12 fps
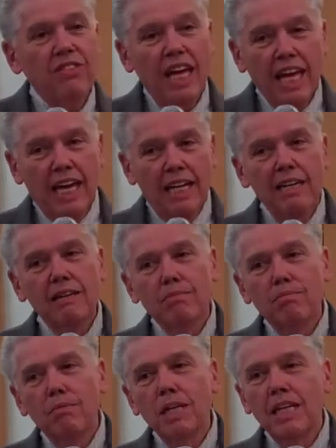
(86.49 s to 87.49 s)
than
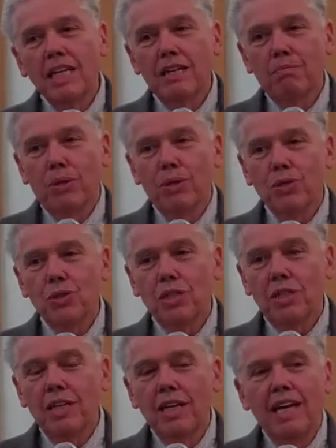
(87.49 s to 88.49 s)
meeting a person